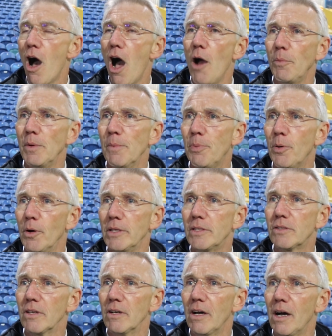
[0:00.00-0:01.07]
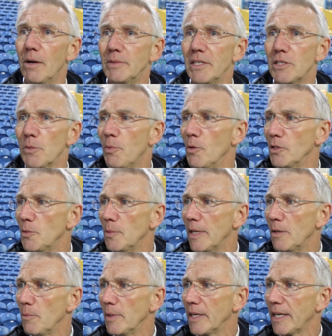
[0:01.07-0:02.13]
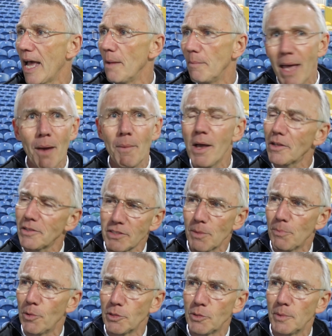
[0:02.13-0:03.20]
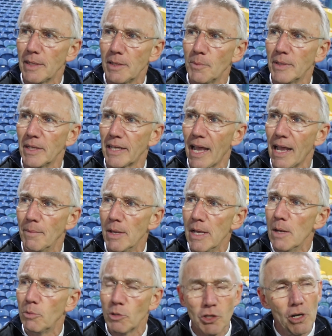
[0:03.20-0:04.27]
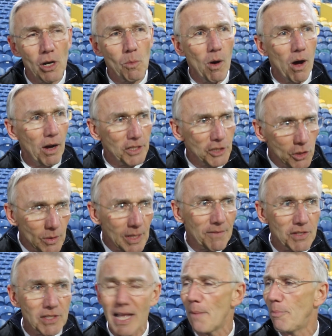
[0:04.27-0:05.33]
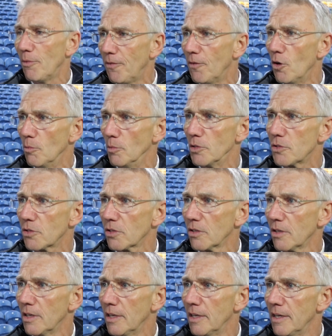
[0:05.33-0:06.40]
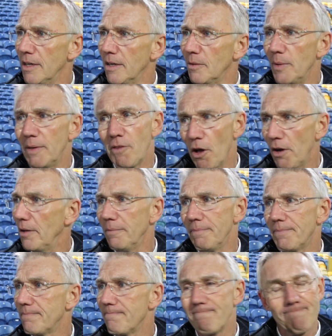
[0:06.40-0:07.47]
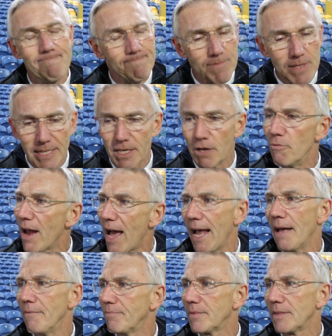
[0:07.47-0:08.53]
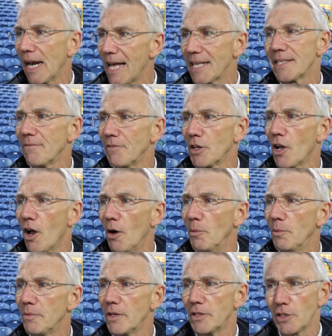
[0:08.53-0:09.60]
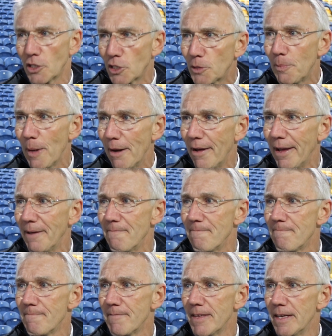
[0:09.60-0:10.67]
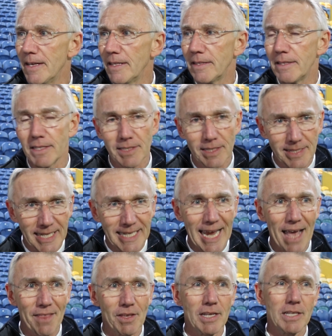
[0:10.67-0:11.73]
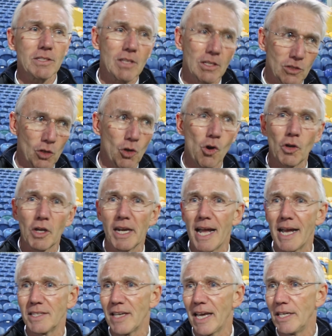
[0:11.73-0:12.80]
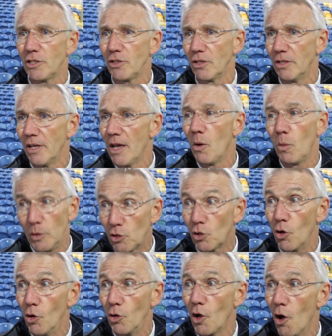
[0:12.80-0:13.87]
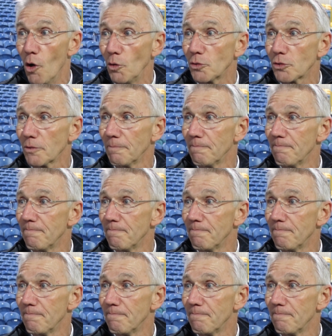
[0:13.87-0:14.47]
opening points are disappointed we didn't win the game. Yeah, we are disappointed we didn't win the game. But you know what? You give us that performance, we've got a... There's a riot, the lads having a go. There's a spirit, there's a togetherness, there's an organisation. We score goals.